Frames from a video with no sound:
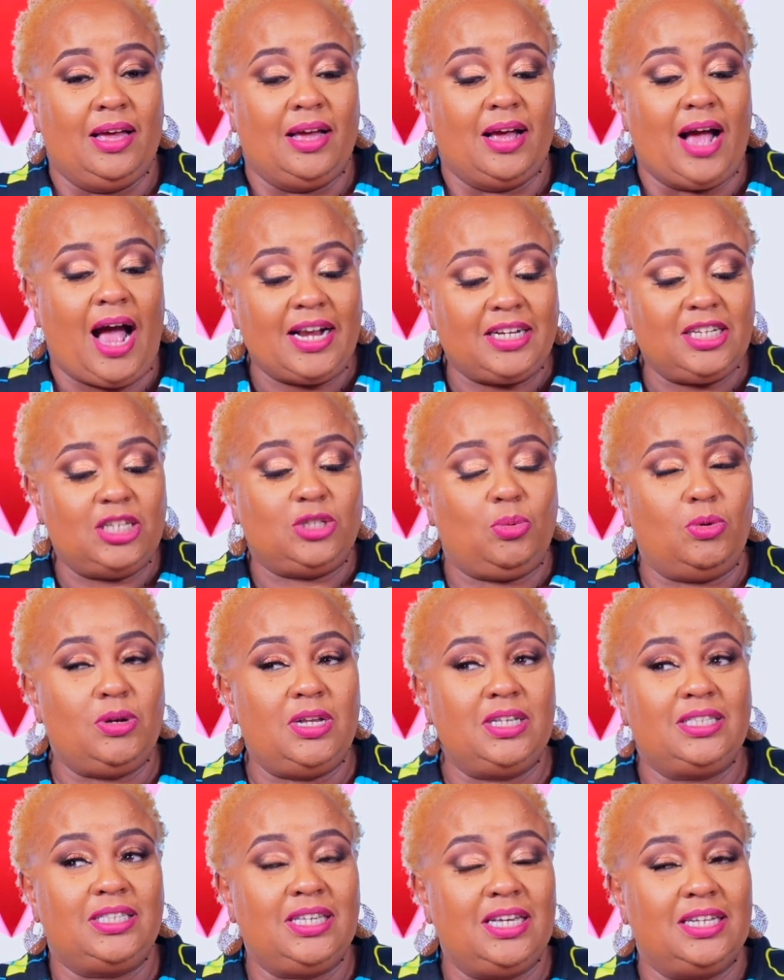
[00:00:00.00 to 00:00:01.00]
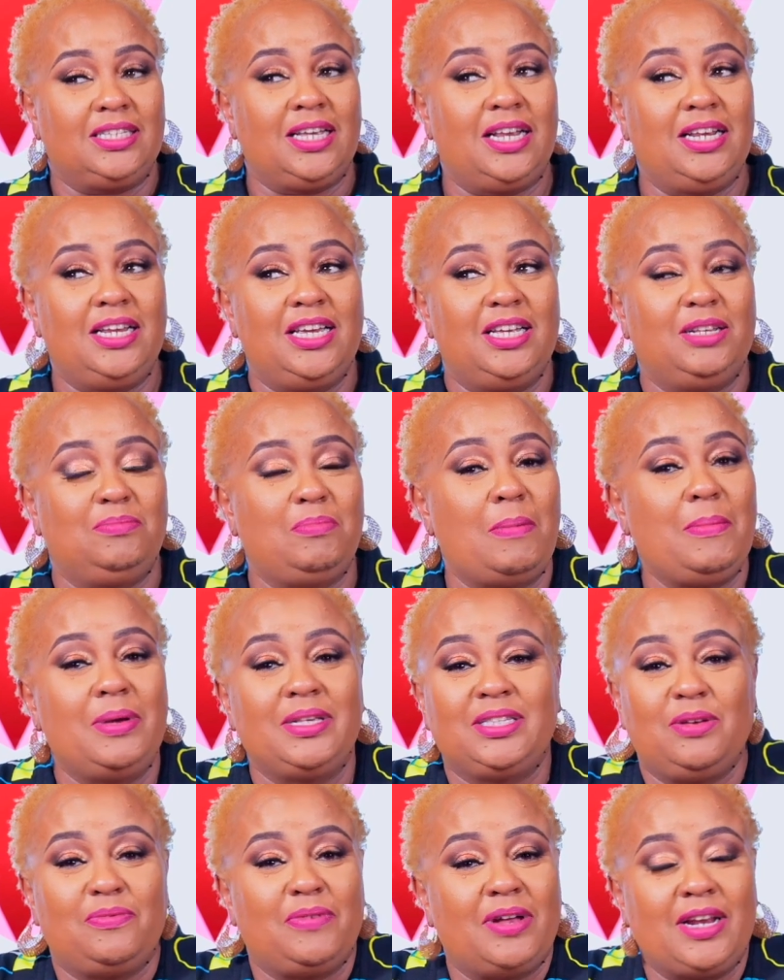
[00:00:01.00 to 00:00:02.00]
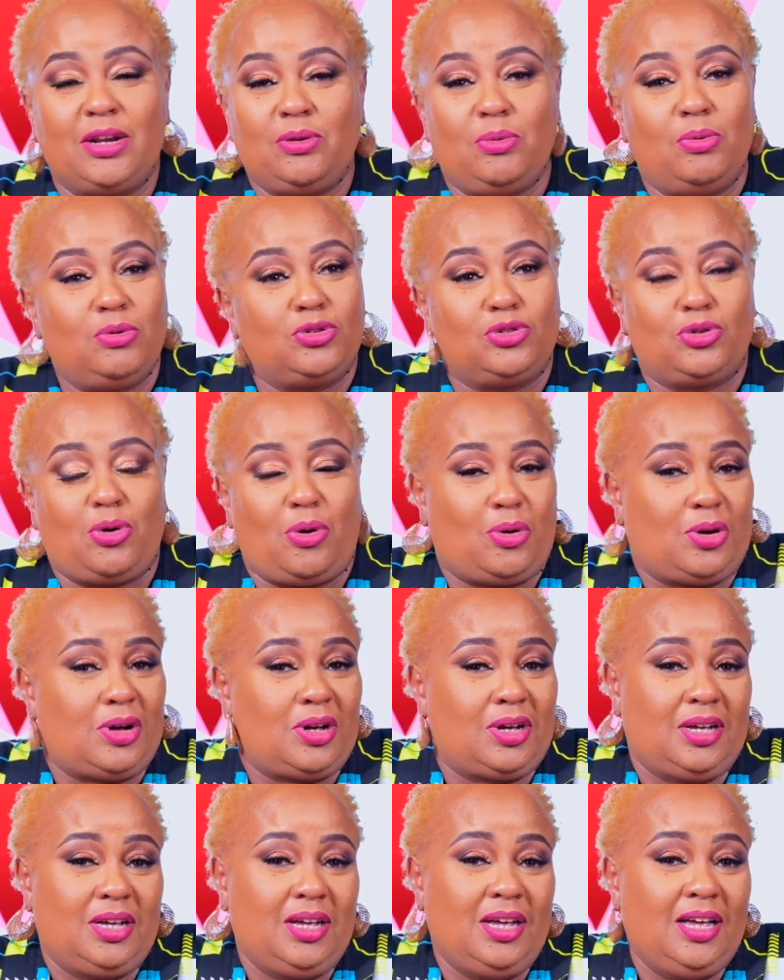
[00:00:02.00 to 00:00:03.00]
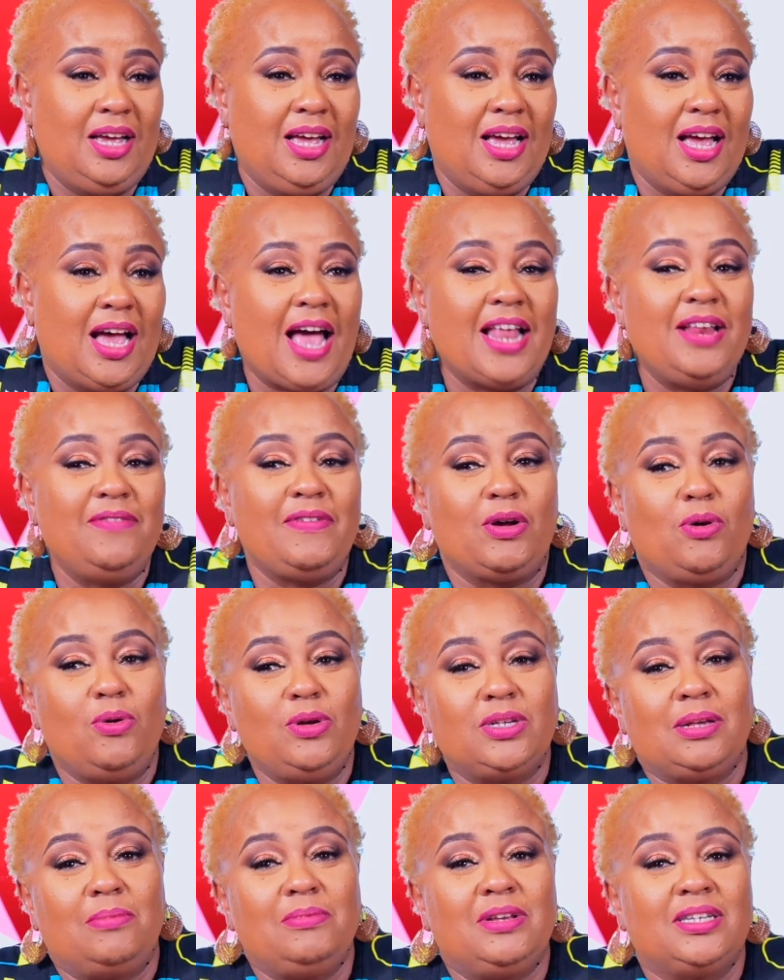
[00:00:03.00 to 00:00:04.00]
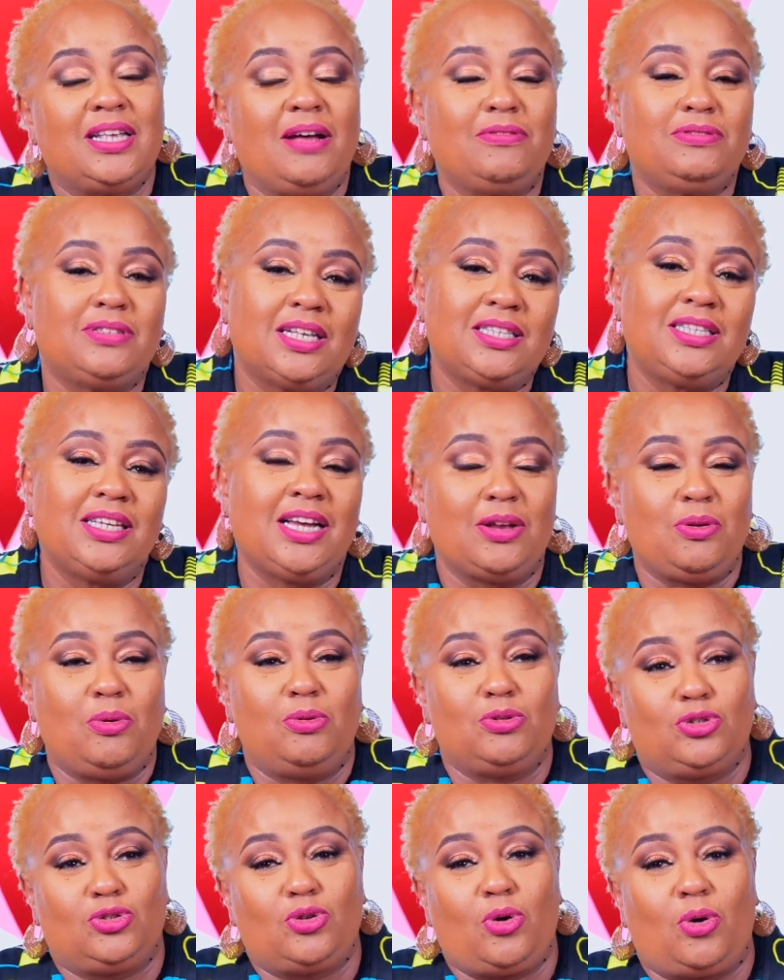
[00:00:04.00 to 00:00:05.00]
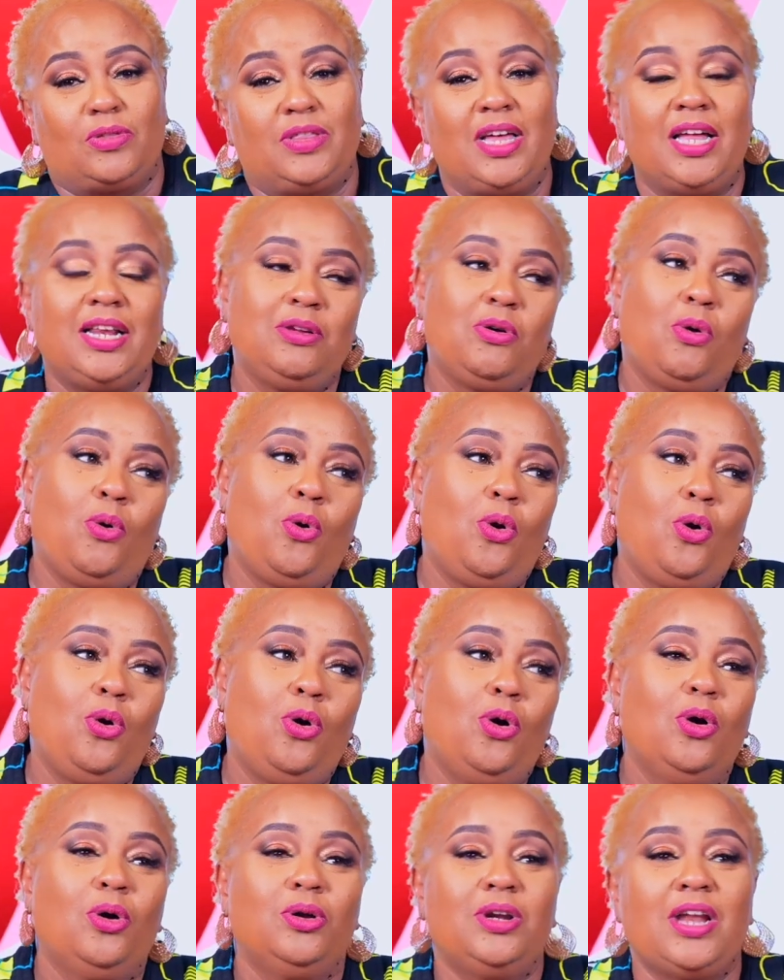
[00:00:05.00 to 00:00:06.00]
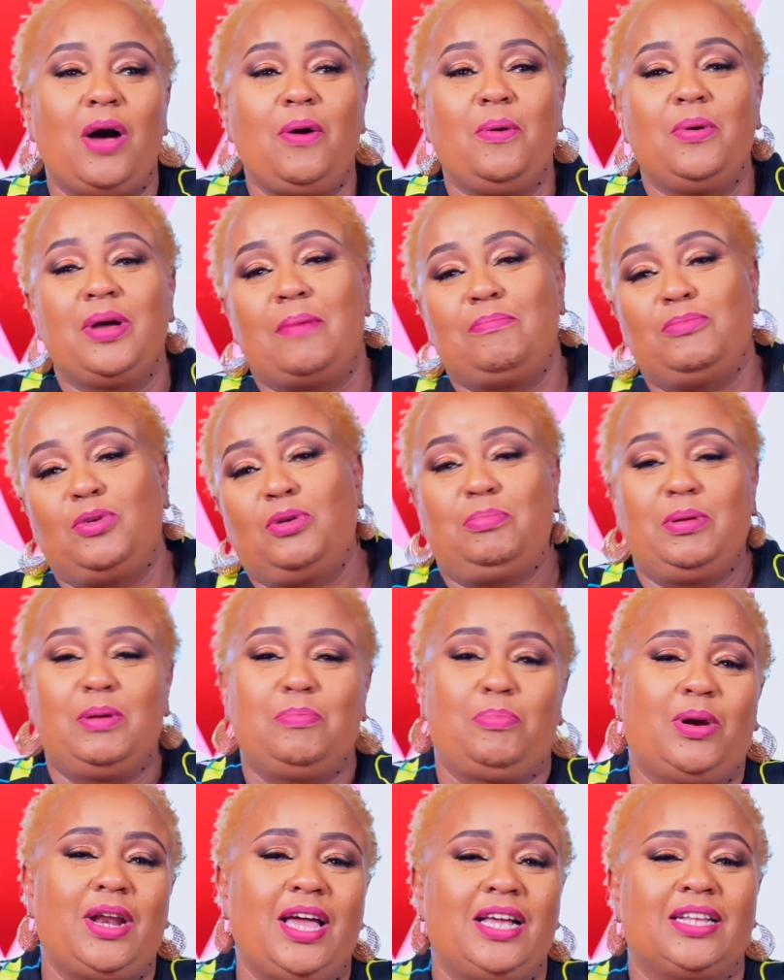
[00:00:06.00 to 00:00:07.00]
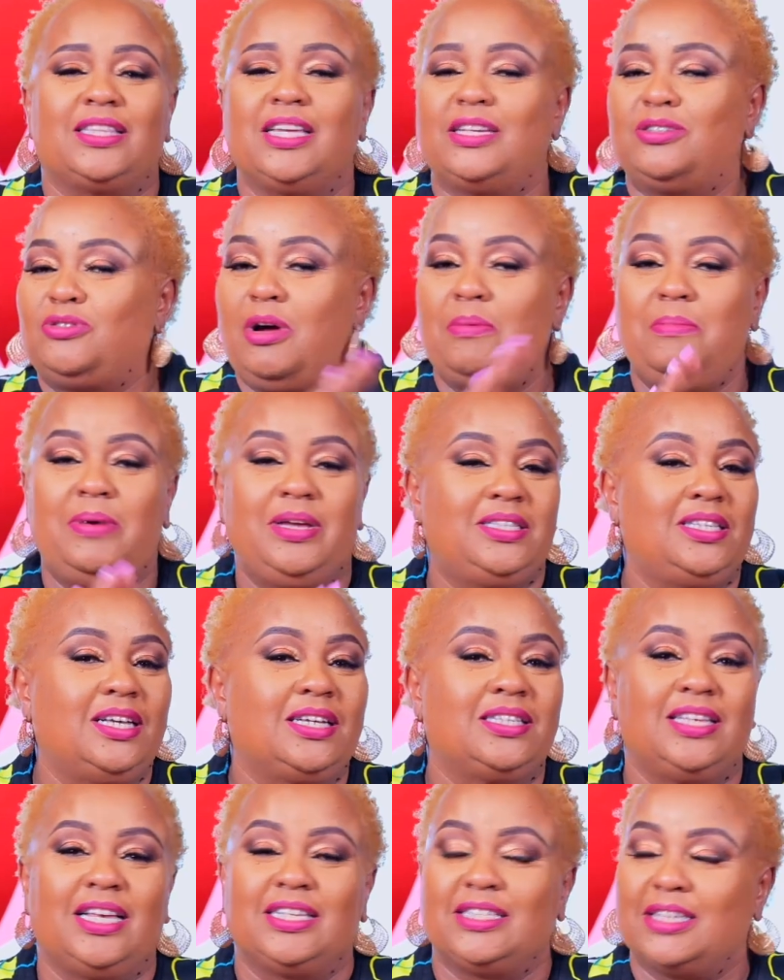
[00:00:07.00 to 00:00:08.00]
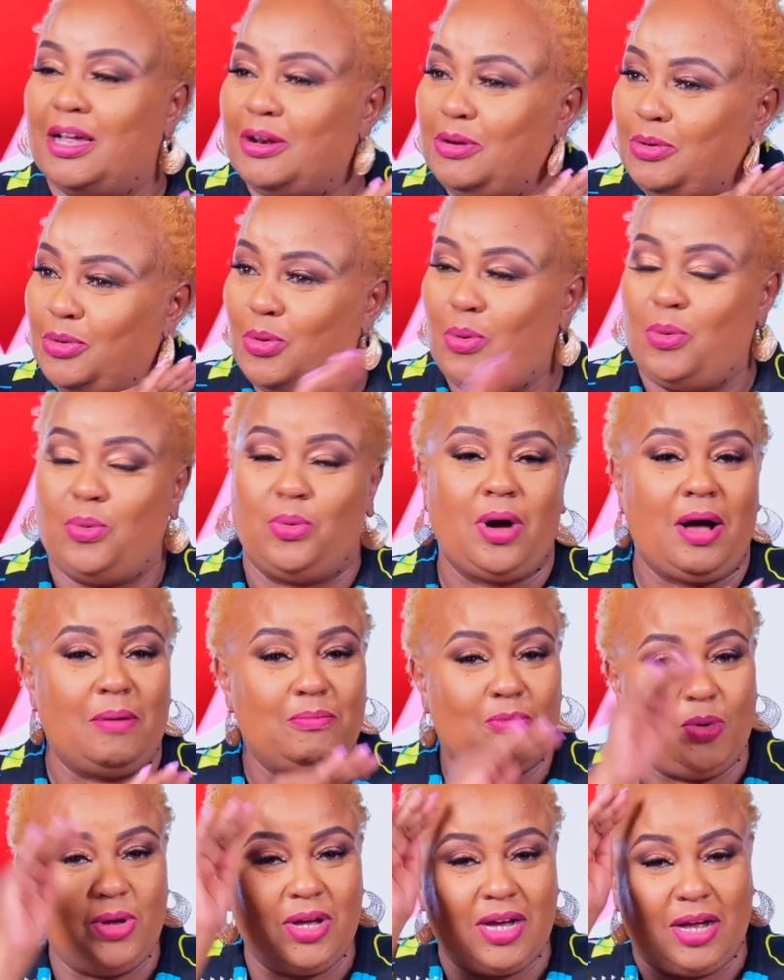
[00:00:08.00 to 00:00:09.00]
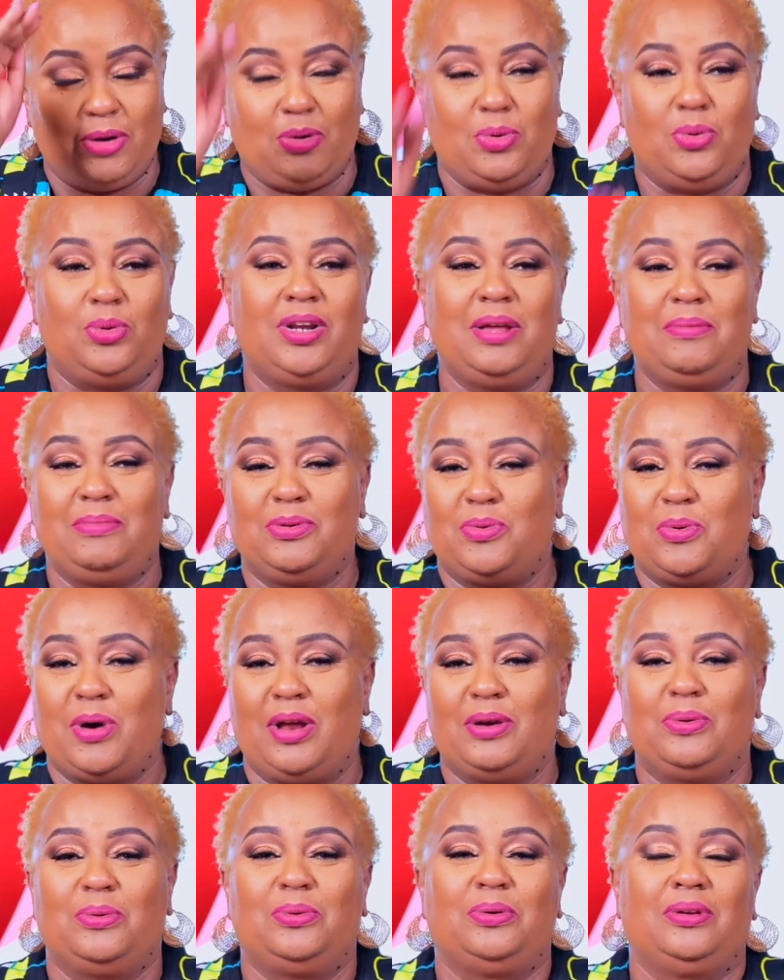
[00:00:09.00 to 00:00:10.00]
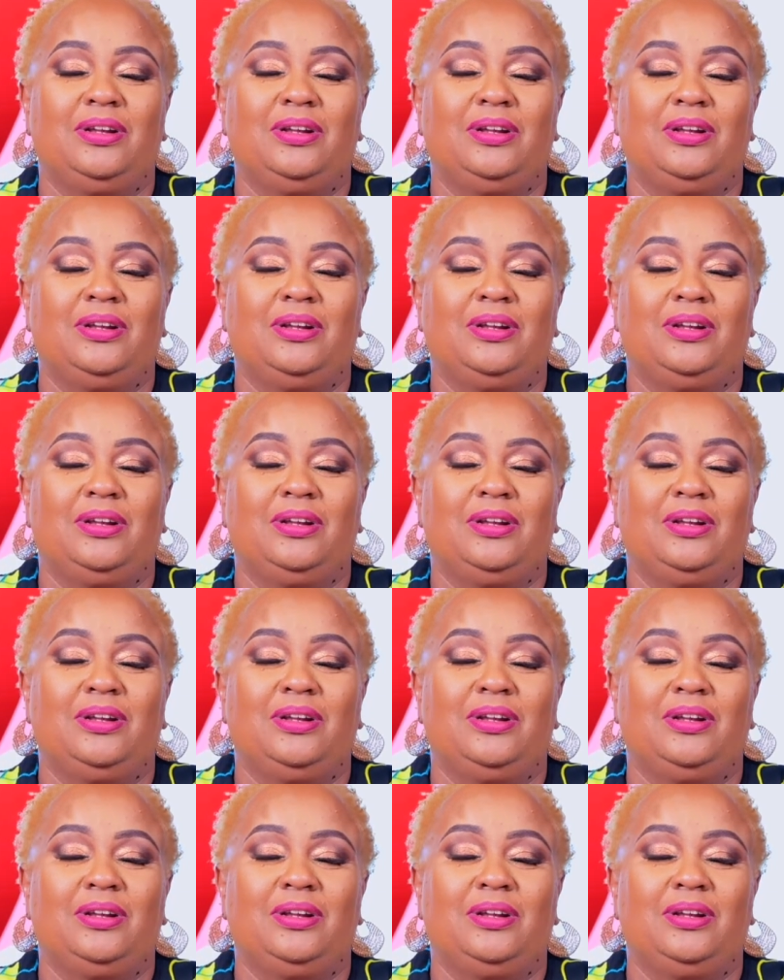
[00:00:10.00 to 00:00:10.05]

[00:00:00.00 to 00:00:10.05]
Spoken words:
I just want to sit and eat by myself and I don't talk. And if I go somebody's have something, I don't want to talk. Then, or now I'm not being polite. The drama is excess. No, I'm going alone. Let me go alone.